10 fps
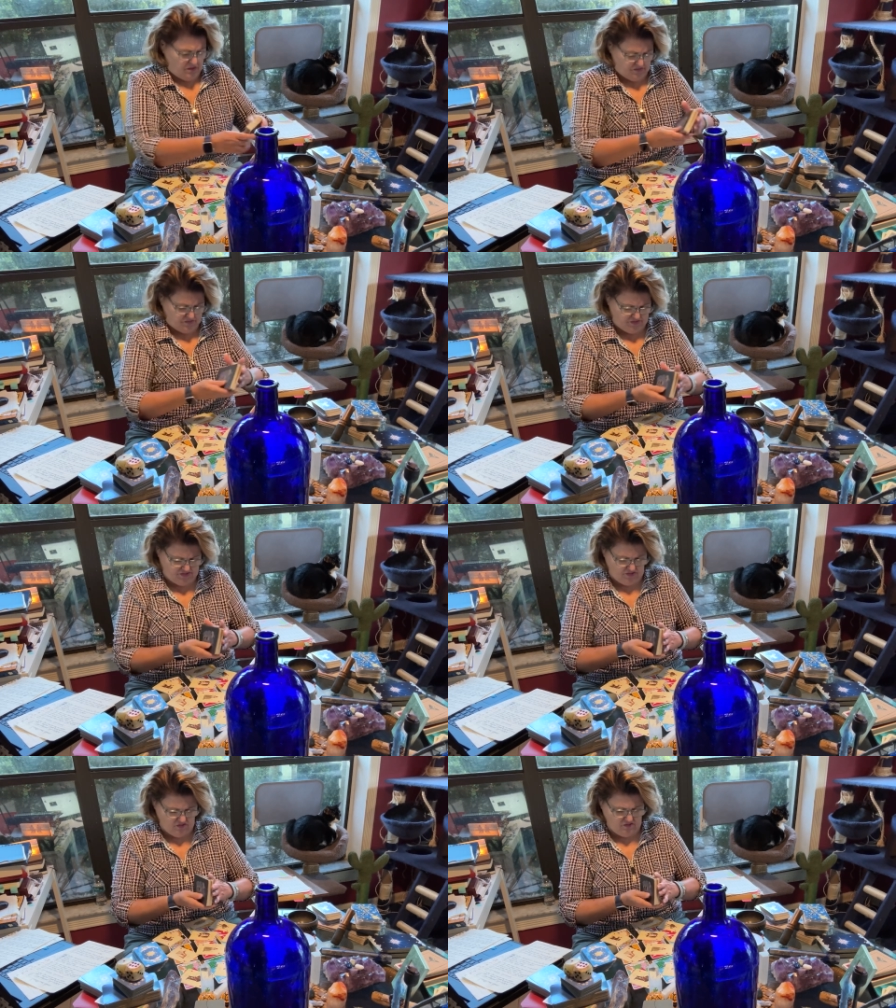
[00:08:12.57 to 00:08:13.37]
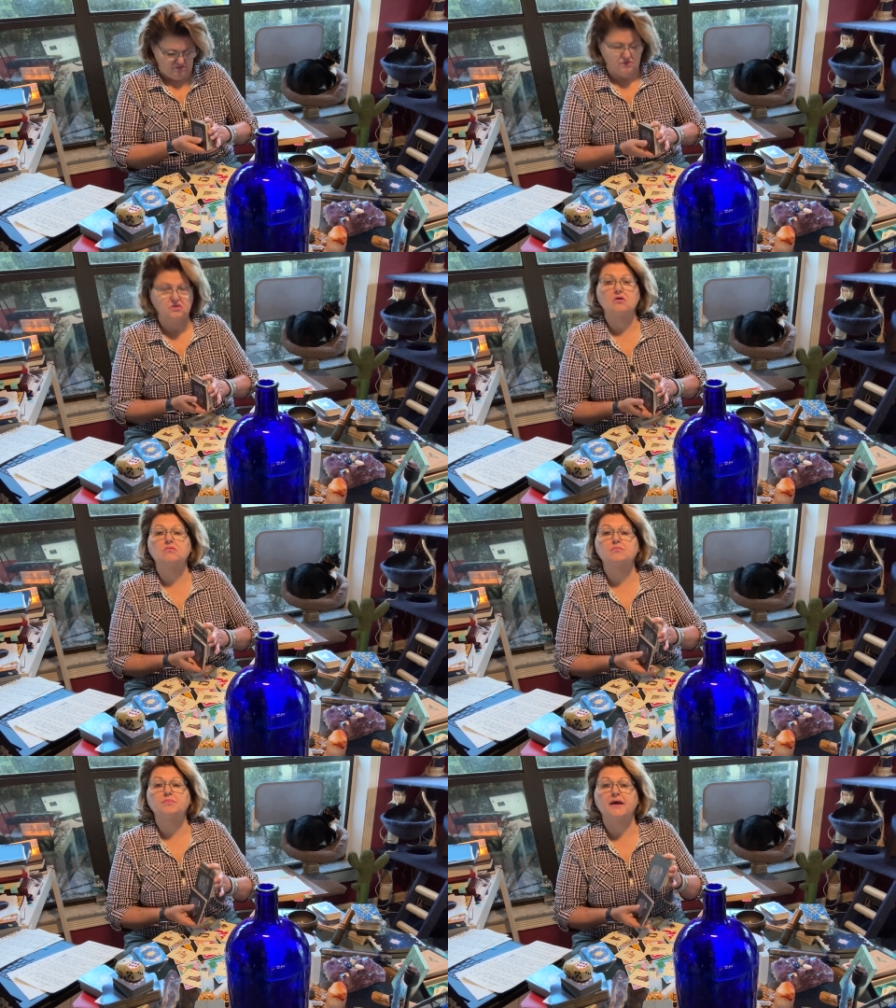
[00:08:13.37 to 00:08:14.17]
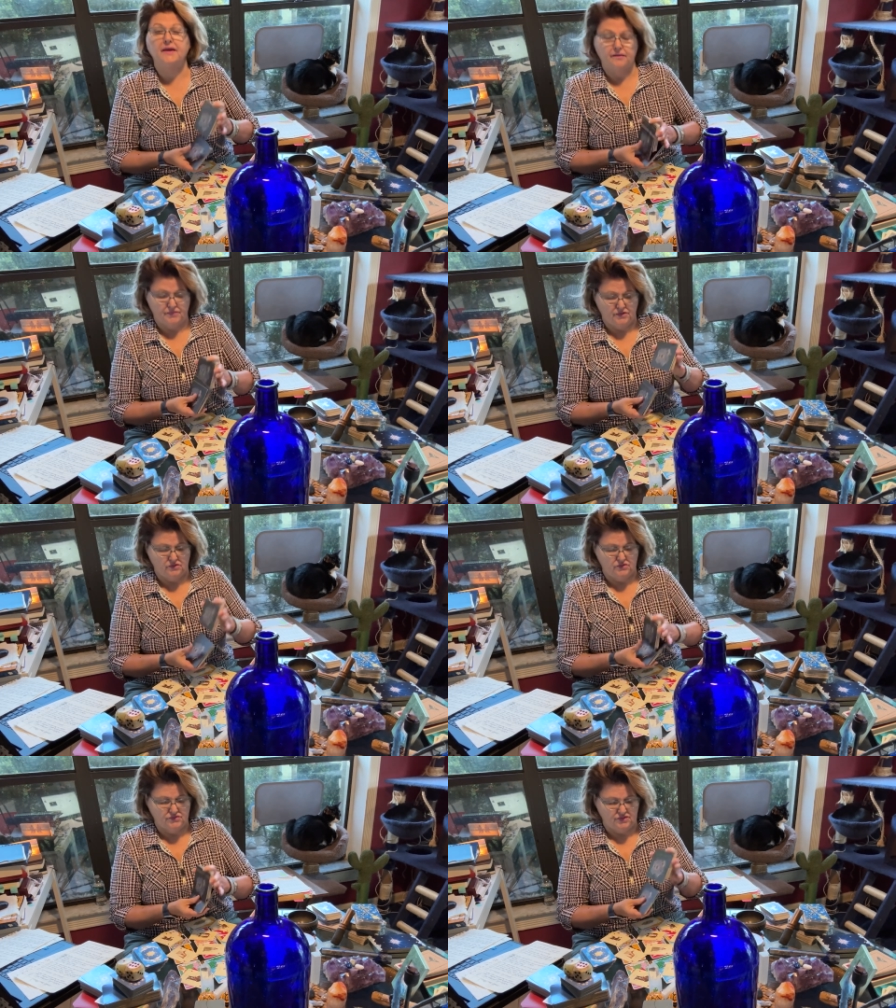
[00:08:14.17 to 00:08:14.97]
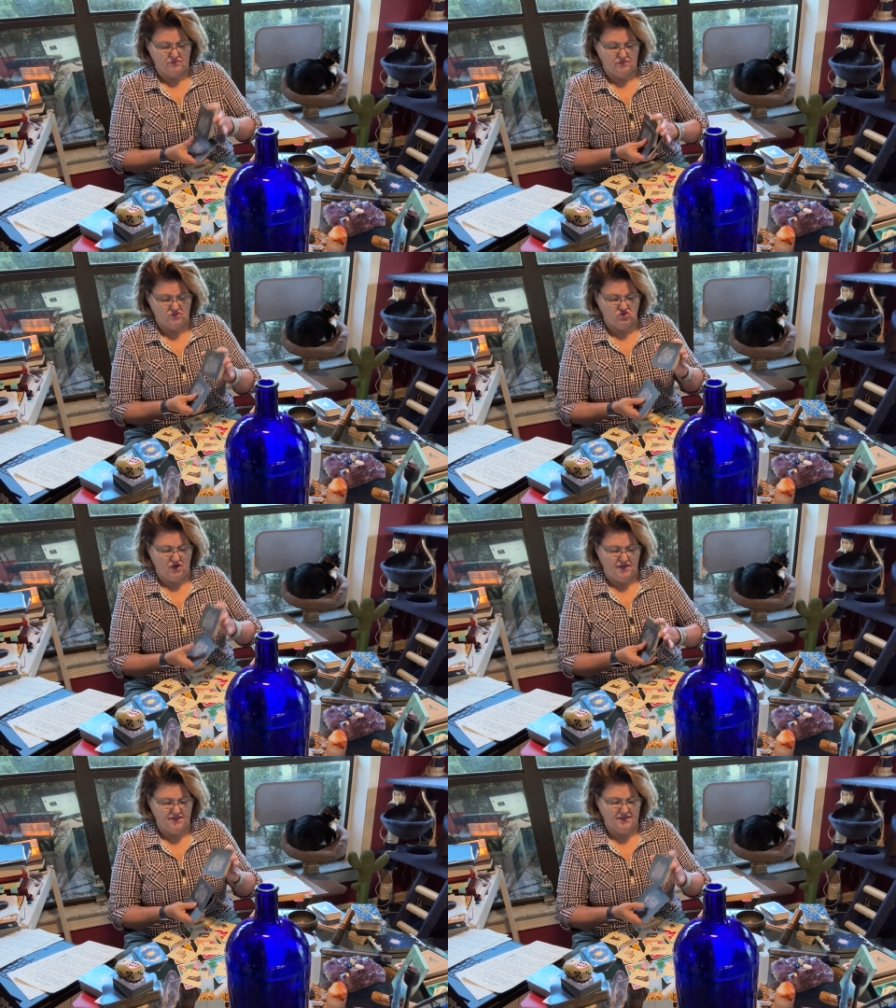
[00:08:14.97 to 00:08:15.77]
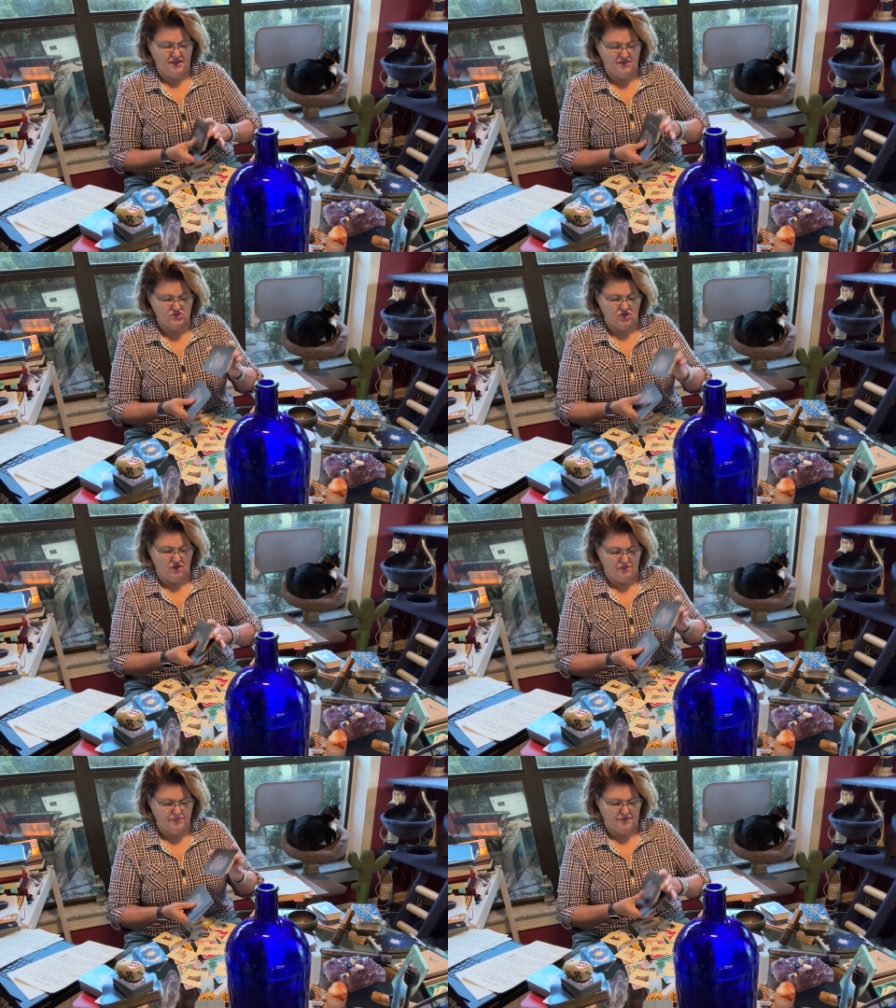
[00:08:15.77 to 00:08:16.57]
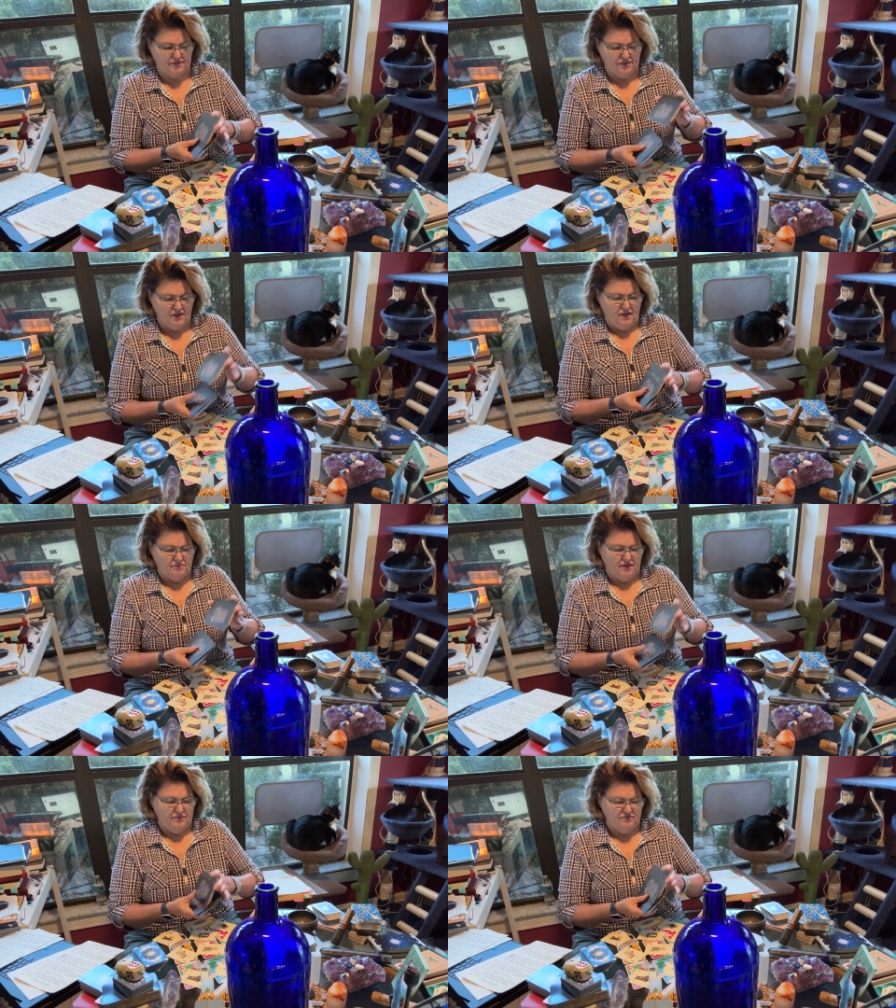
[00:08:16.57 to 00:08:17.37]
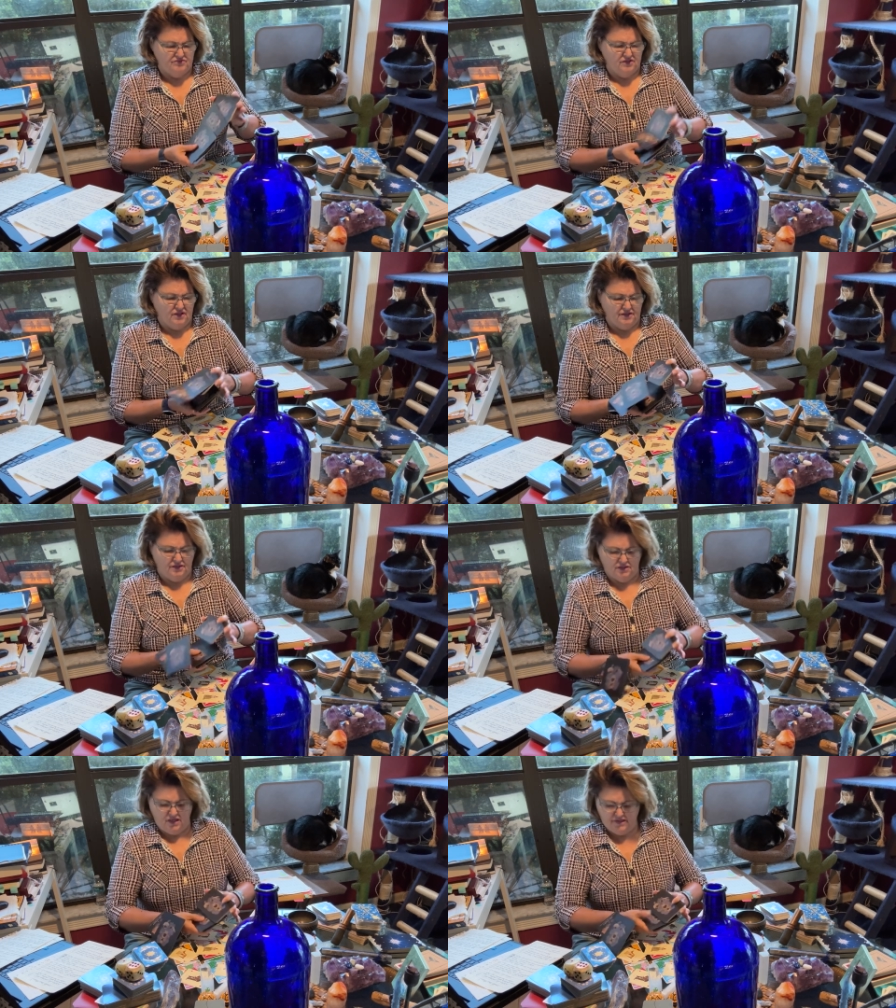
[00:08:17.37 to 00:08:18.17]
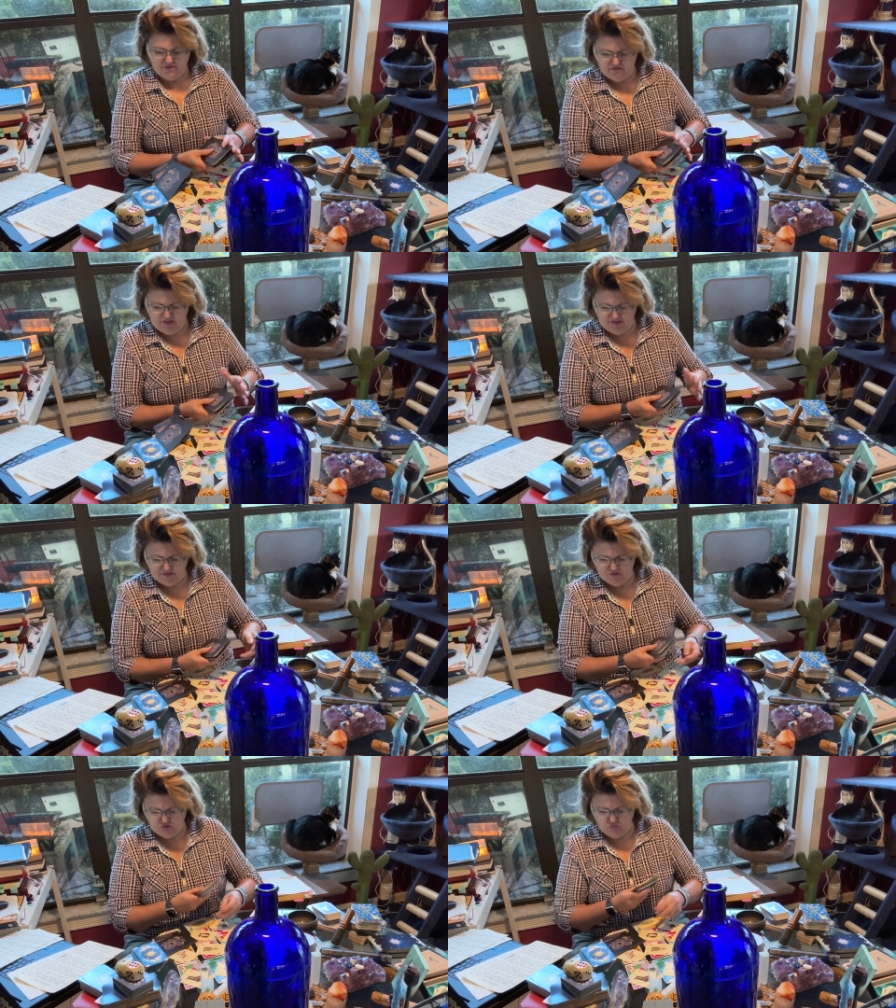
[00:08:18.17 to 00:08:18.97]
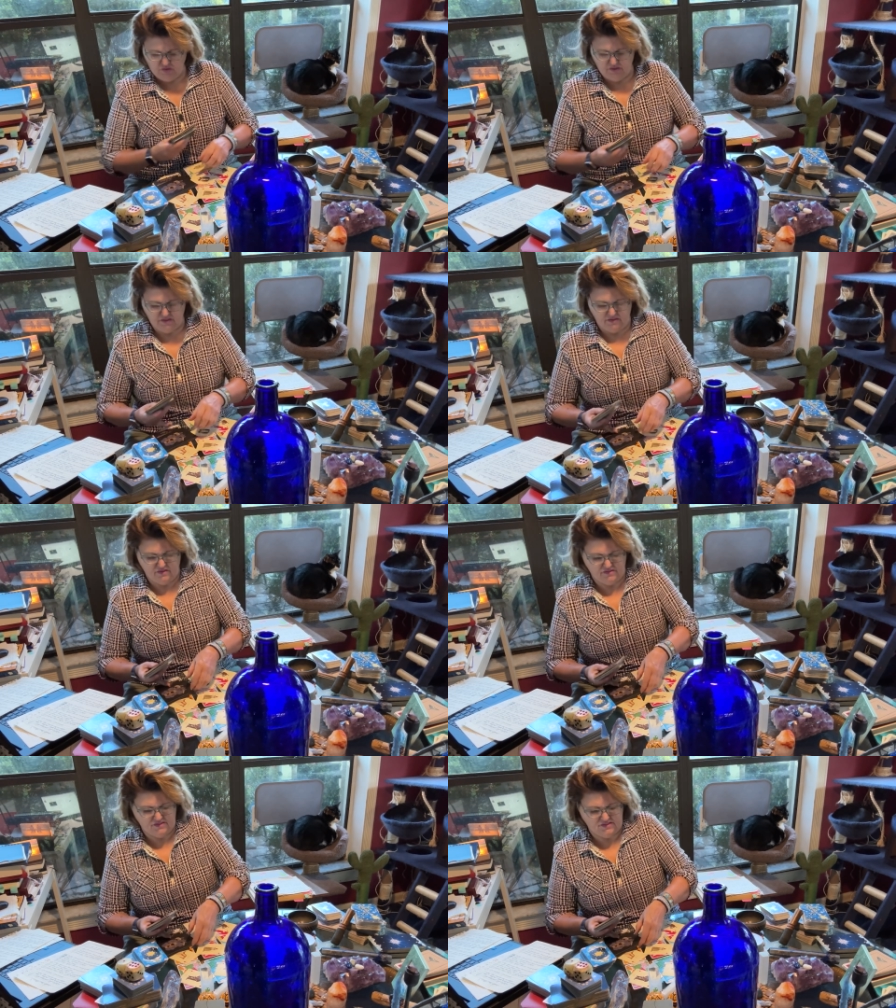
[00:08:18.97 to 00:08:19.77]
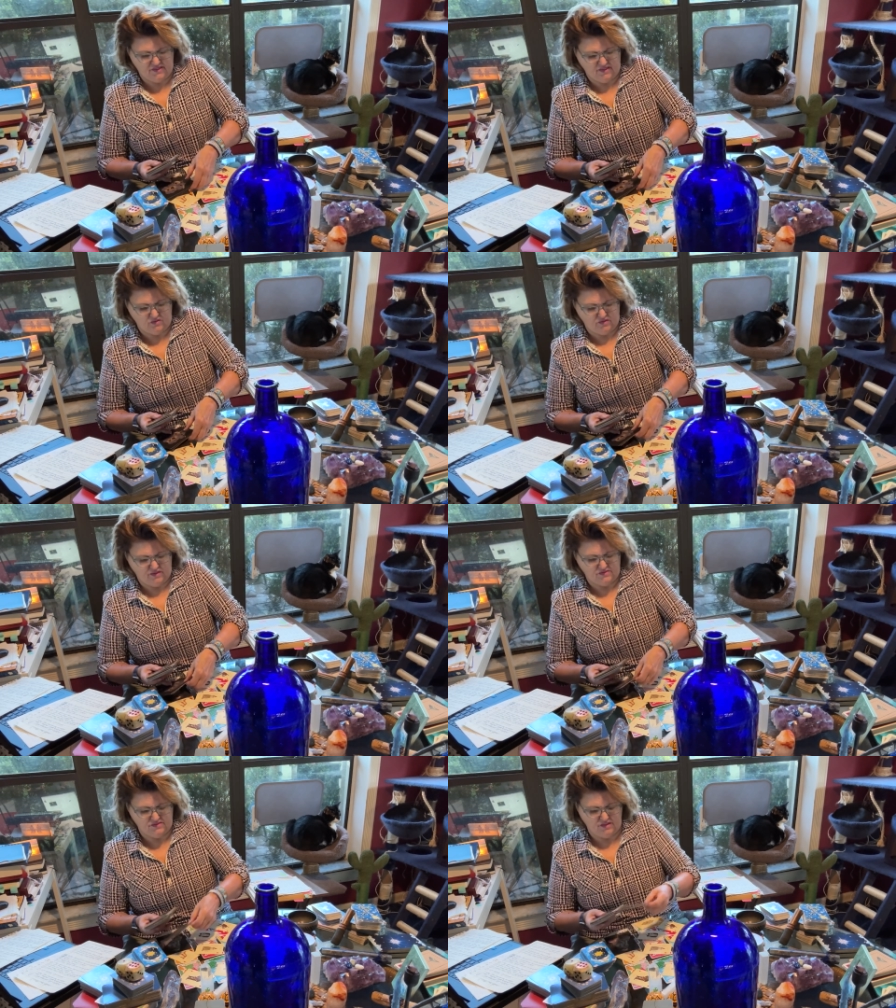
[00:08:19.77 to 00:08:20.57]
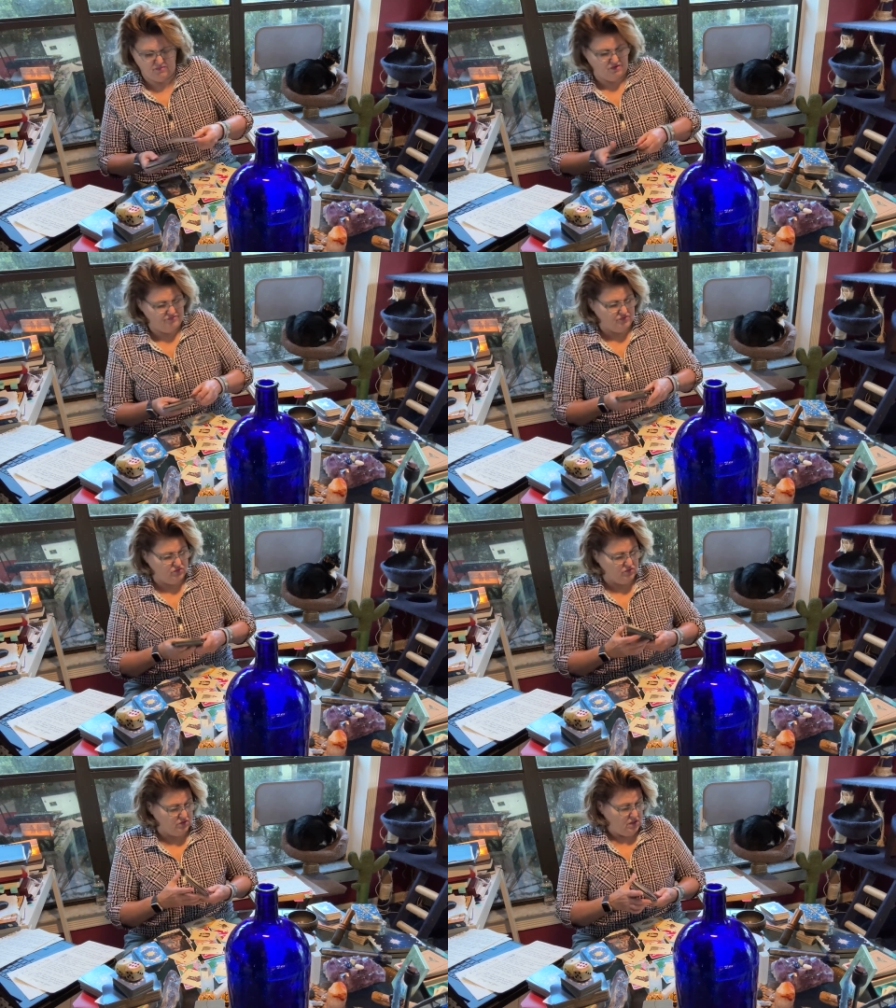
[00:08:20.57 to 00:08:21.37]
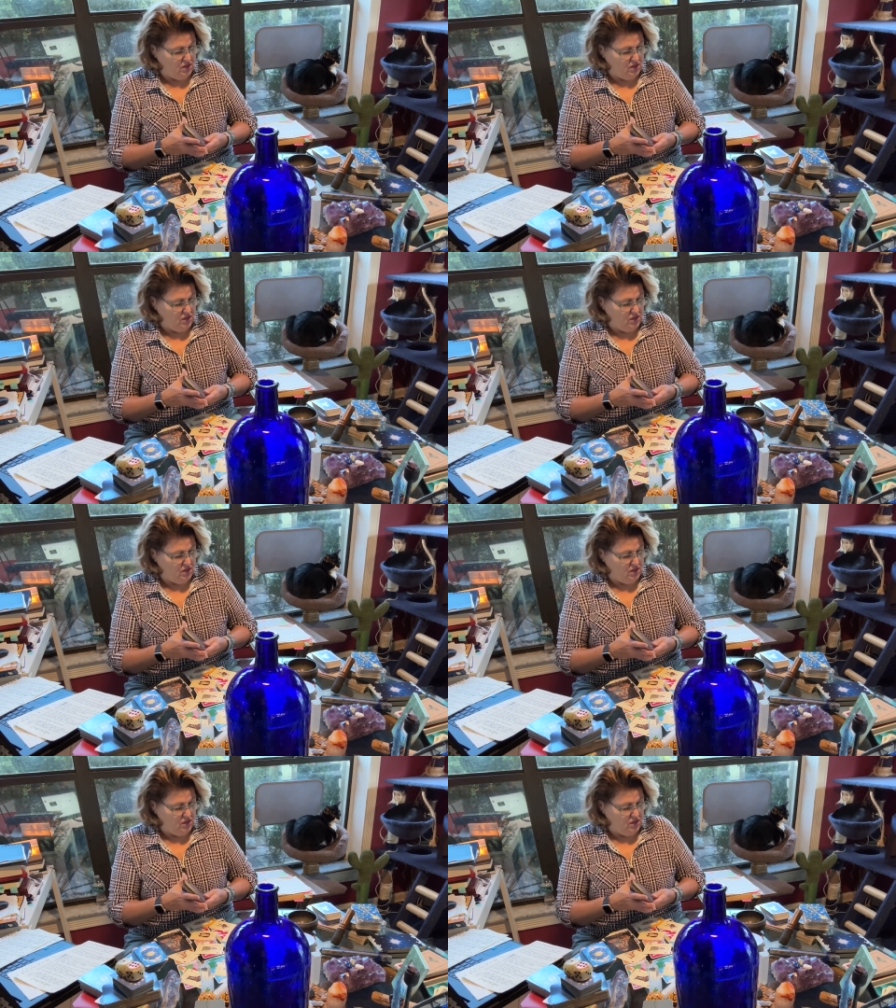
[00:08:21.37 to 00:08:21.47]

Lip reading: still, paying bills and trying to catch up, and maybe feeling like you got the short end of the stick around some of your